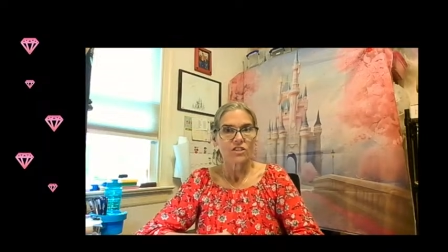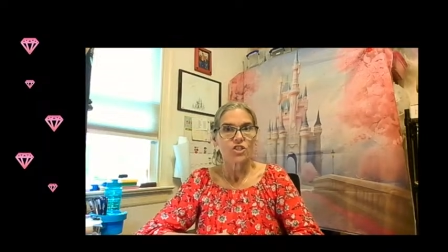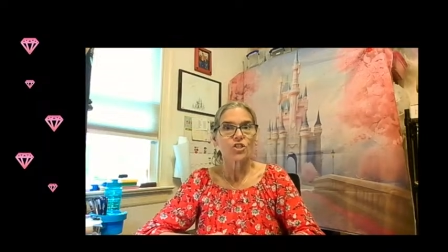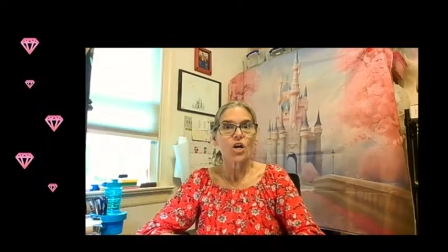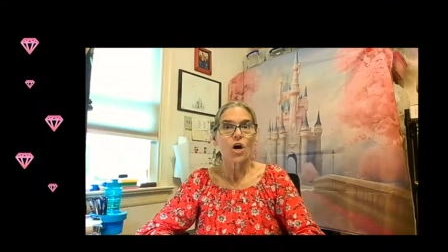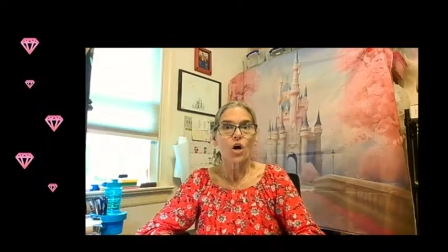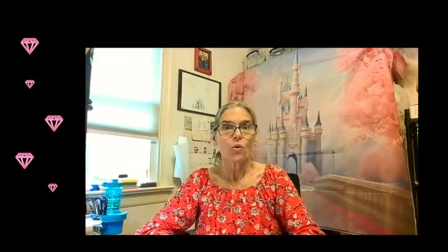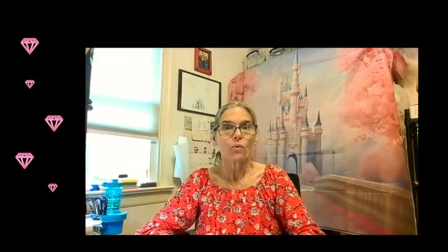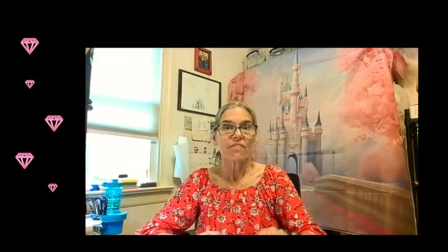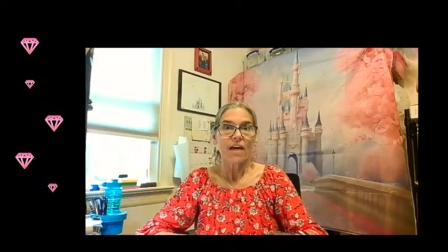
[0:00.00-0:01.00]
So
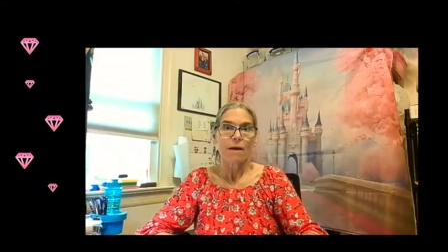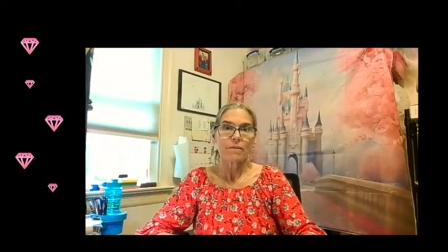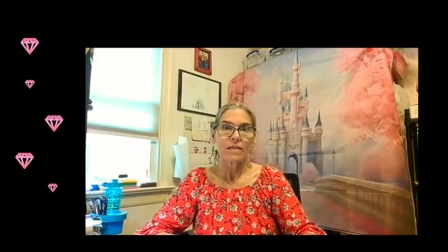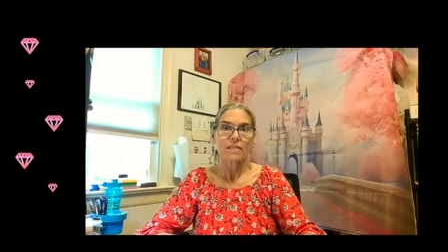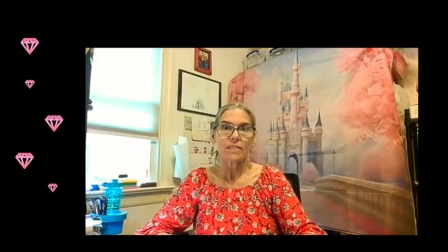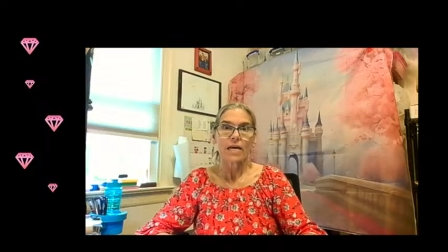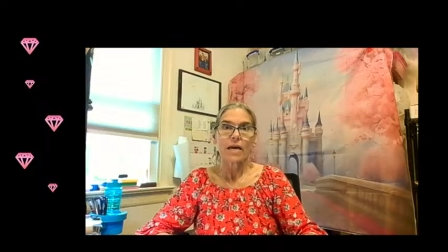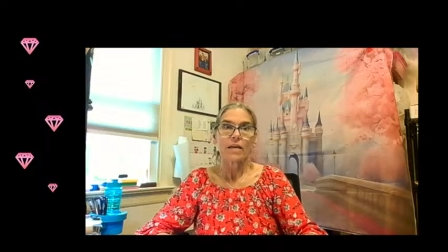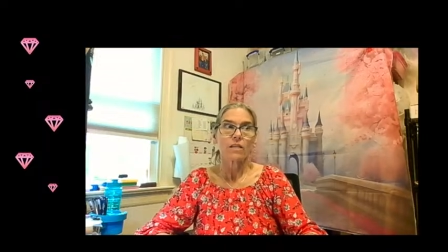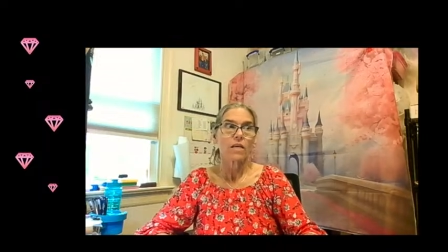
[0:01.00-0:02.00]
that being
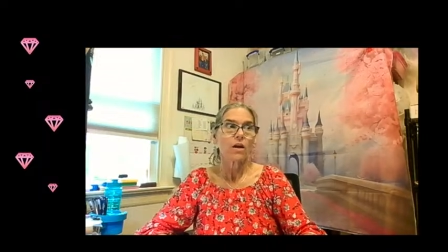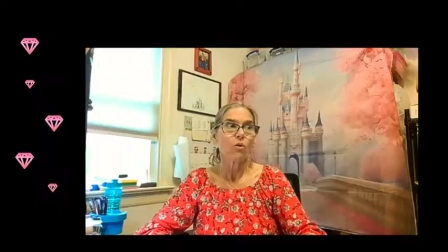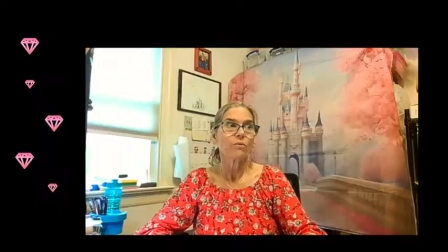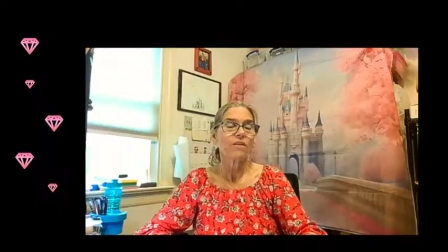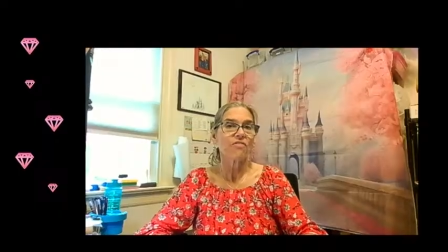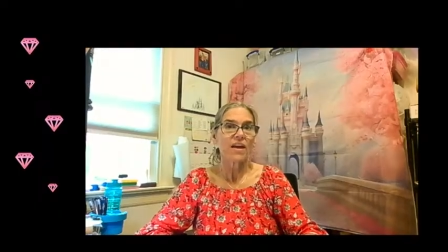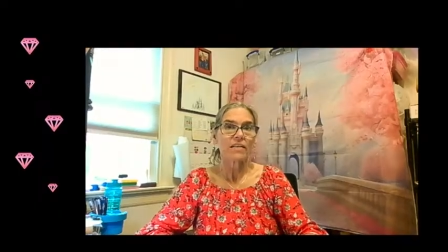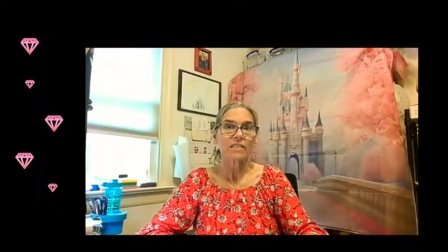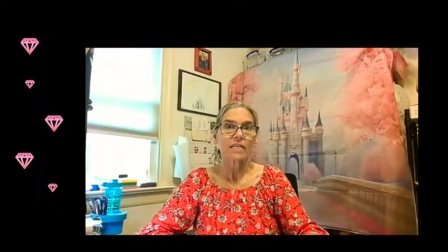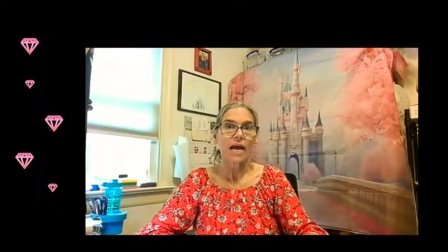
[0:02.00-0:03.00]
said, the only
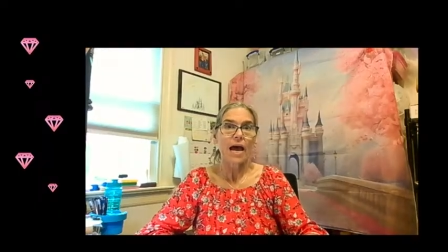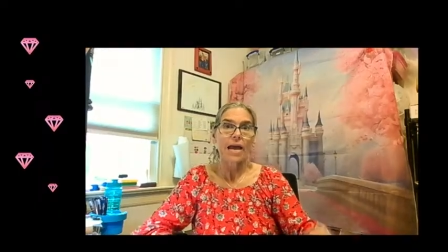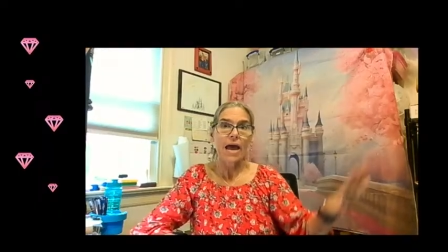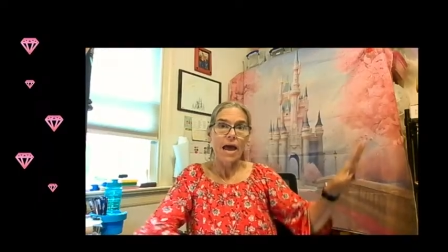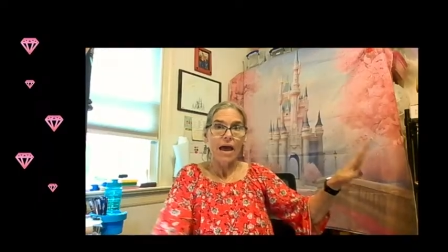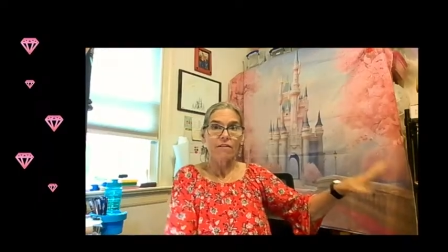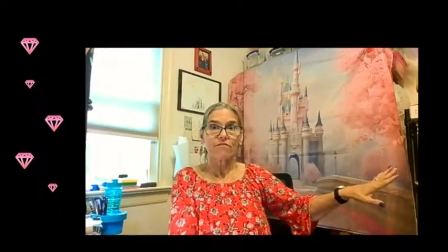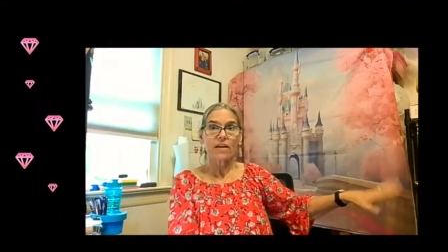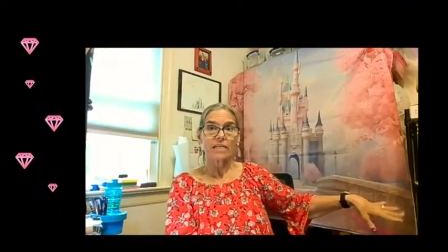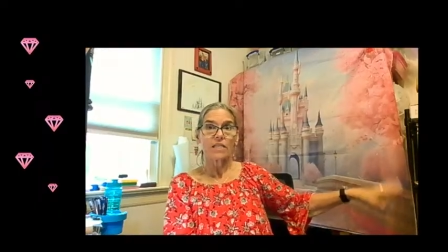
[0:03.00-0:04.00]
things that I
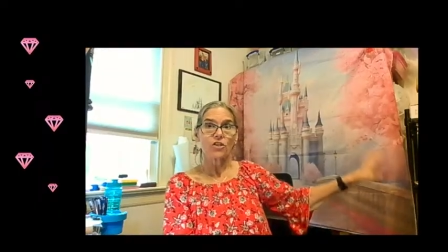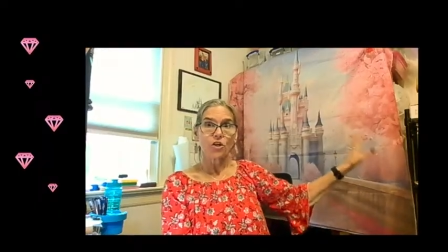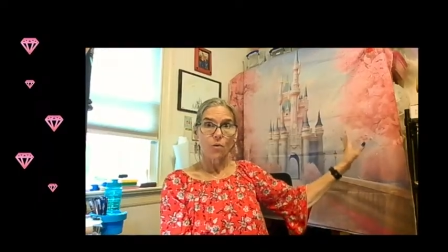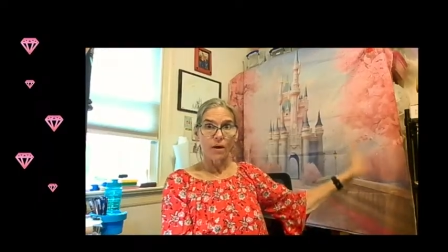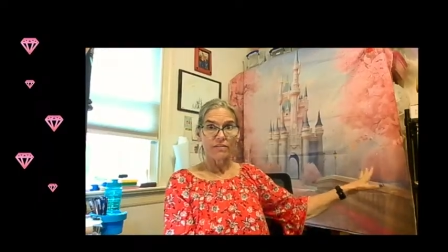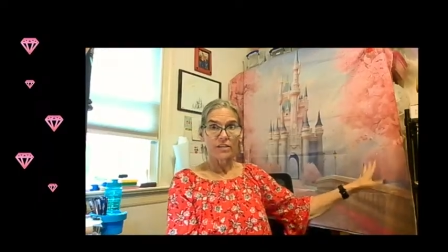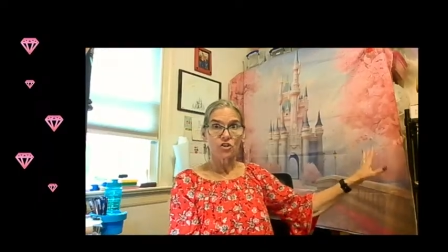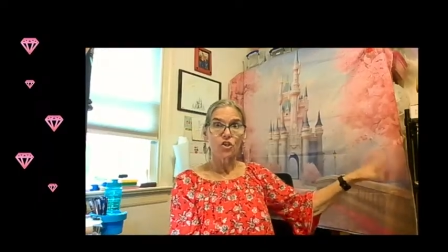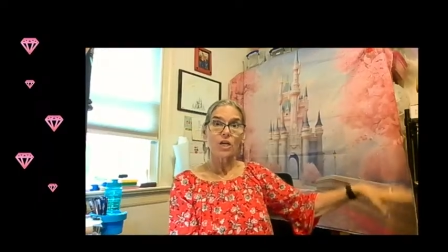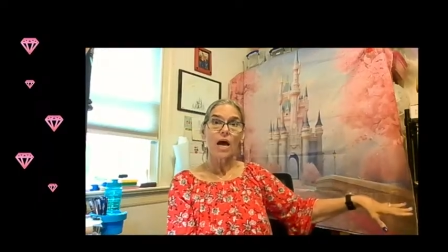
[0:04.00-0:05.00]
have that need to go on
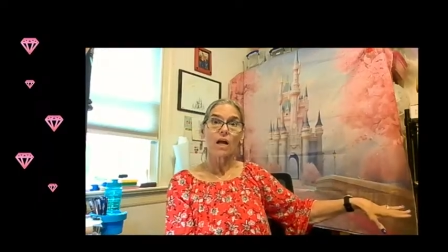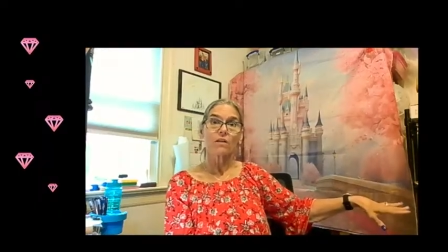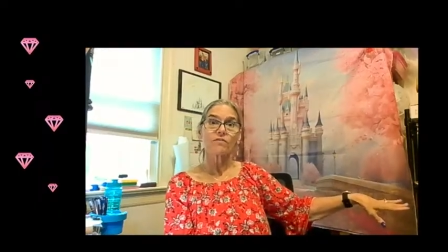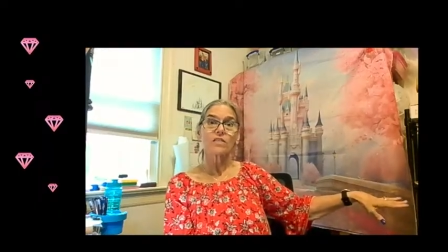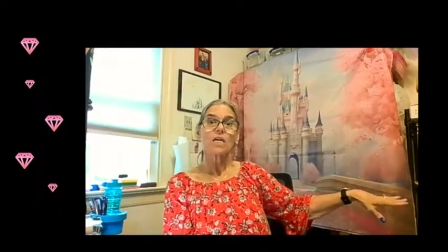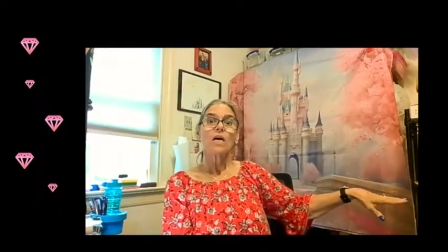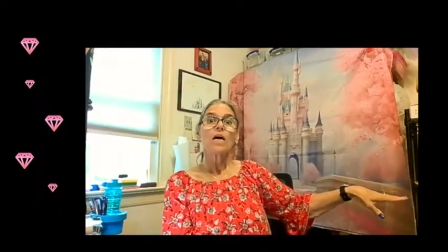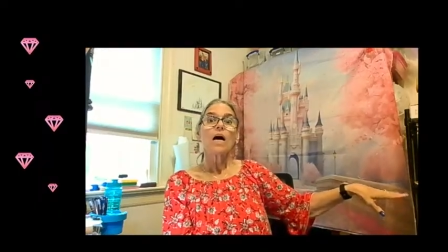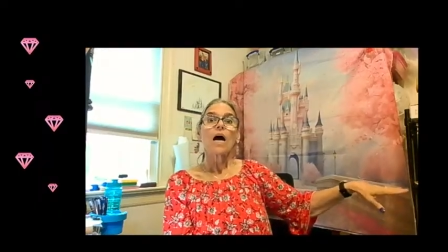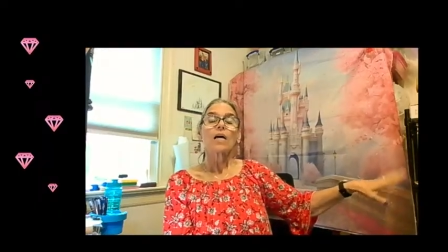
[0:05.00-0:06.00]
these shelves
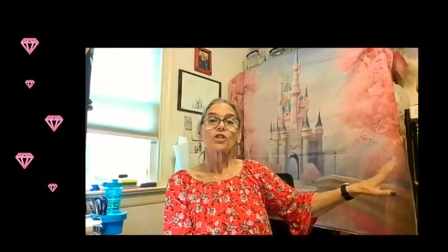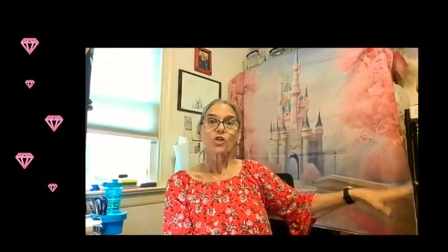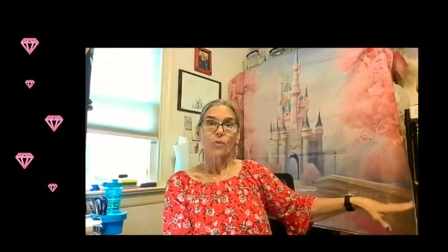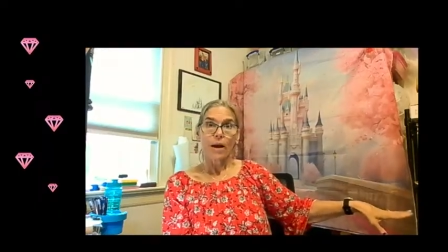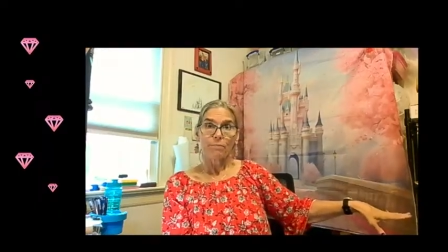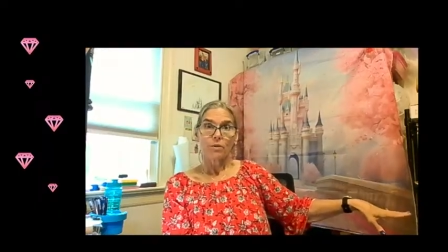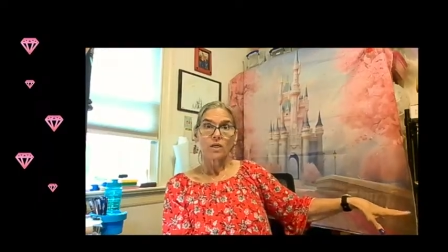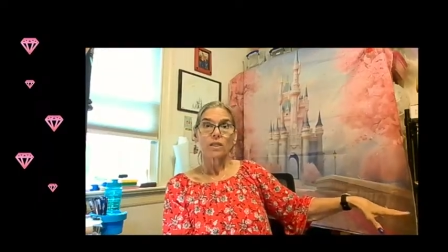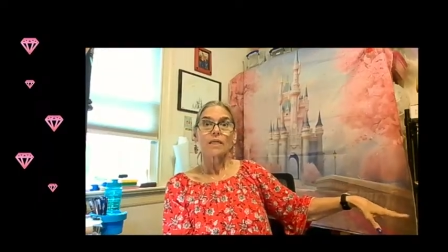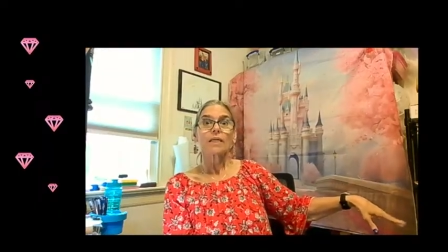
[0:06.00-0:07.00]
are
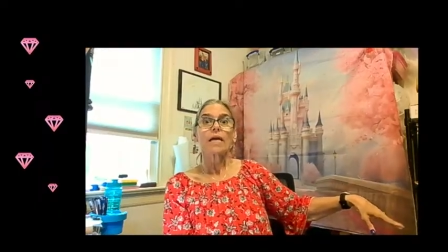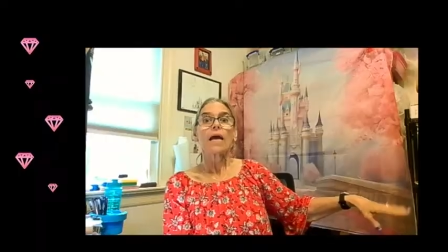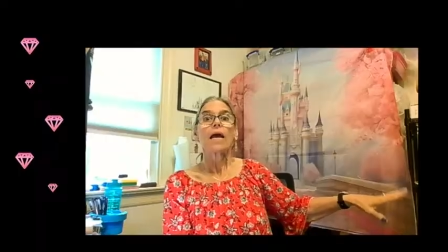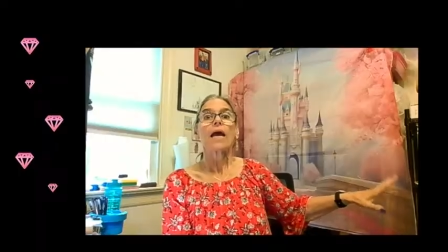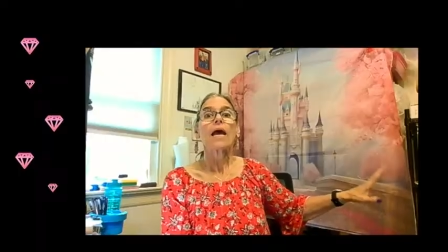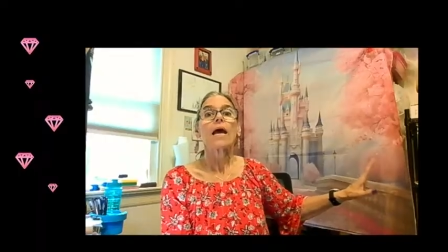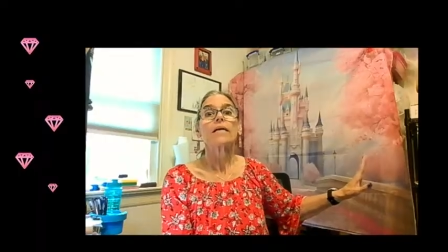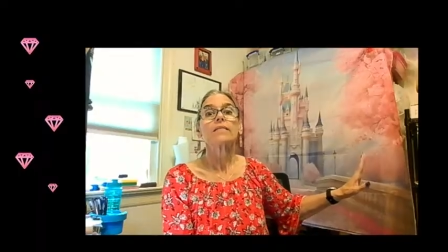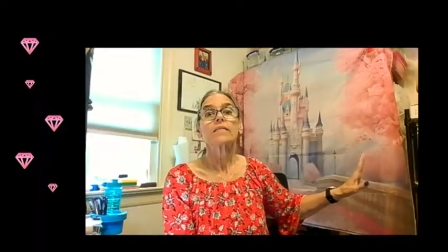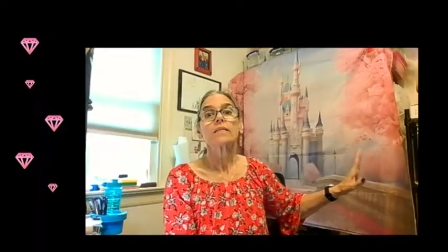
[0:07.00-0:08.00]
scrapbook
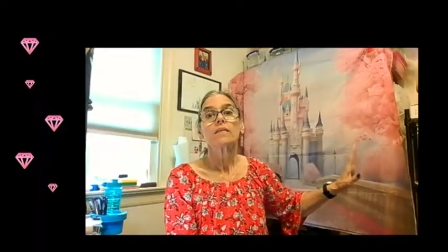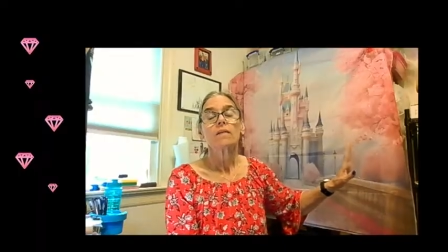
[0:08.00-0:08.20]
and